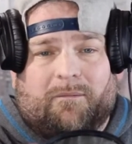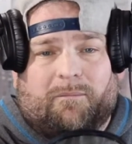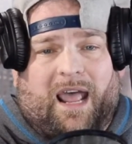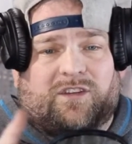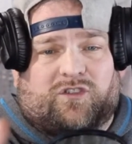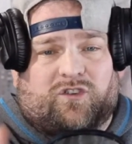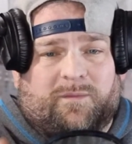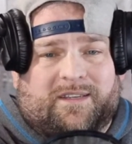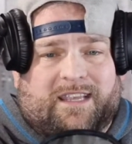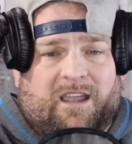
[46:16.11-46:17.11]
But I
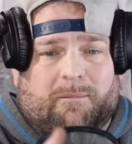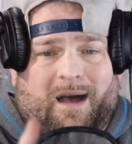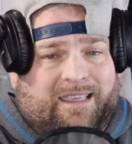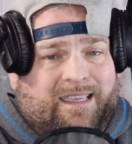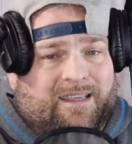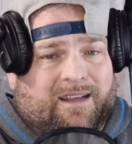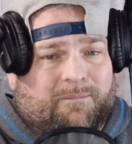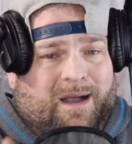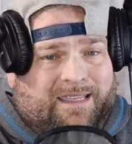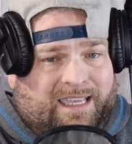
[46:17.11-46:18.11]
assume you're saying
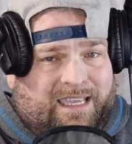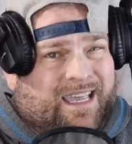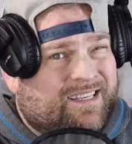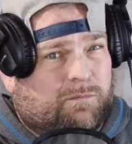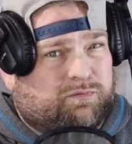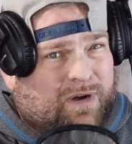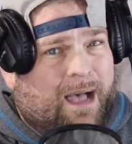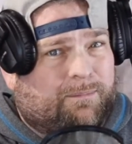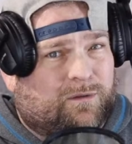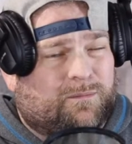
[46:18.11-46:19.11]
Mungia is a
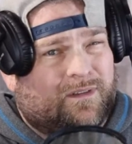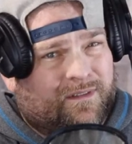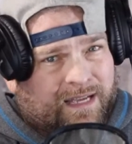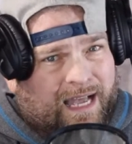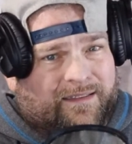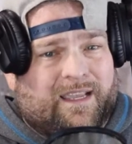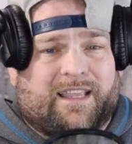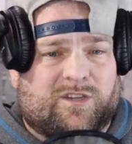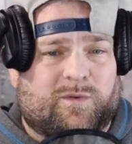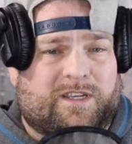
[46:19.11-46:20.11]
problem. I think
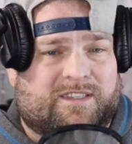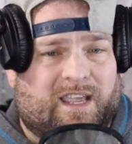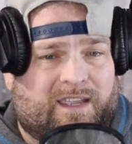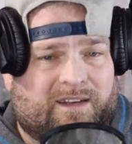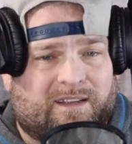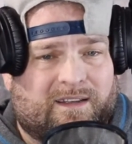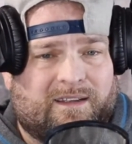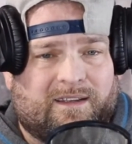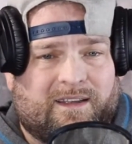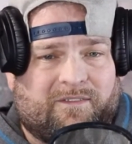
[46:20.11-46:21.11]
that's what you're saying.
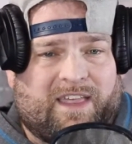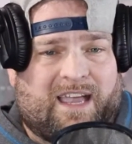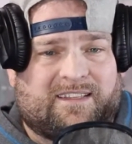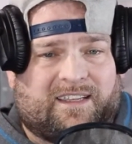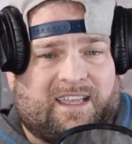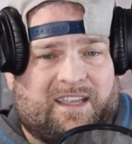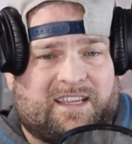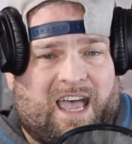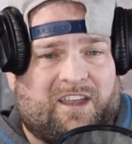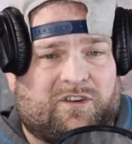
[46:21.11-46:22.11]
If that's the
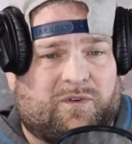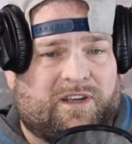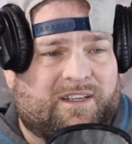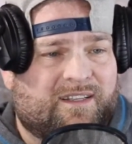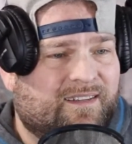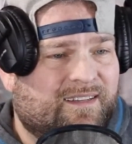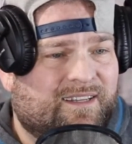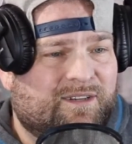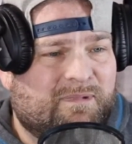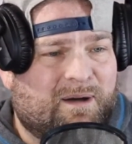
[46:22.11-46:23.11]
case, I agree.
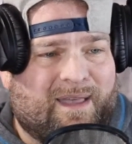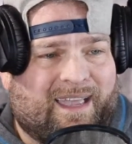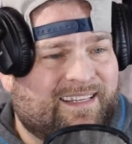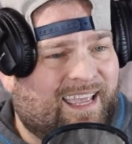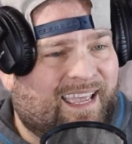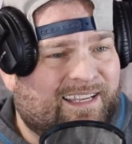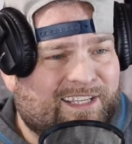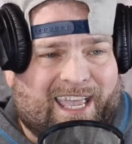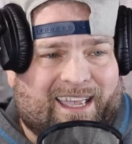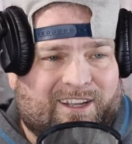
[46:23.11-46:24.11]
My man,
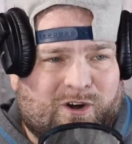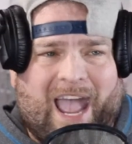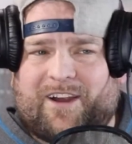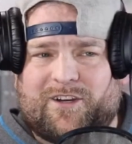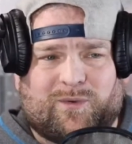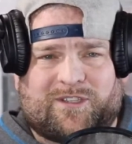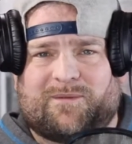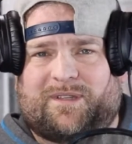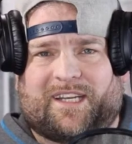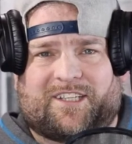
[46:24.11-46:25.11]
yeah. Crackers with
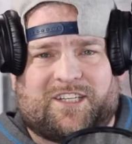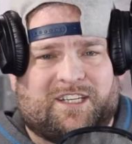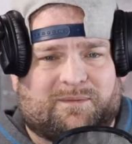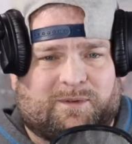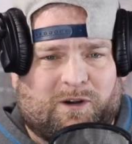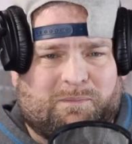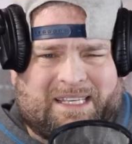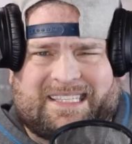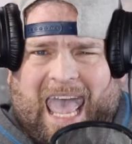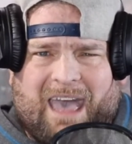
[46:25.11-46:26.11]
some dick cheese, bro. Don't
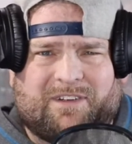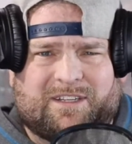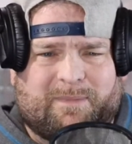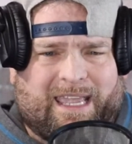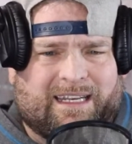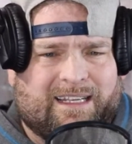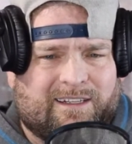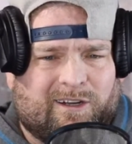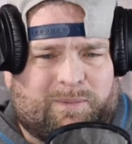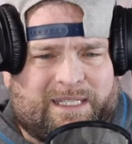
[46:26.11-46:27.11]
be a savage, man.
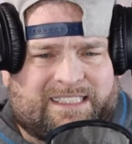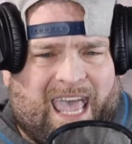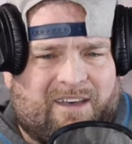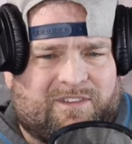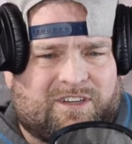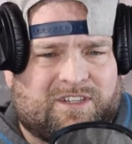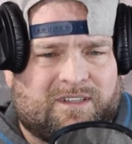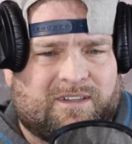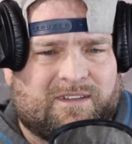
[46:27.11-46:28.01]
Don't be a savage.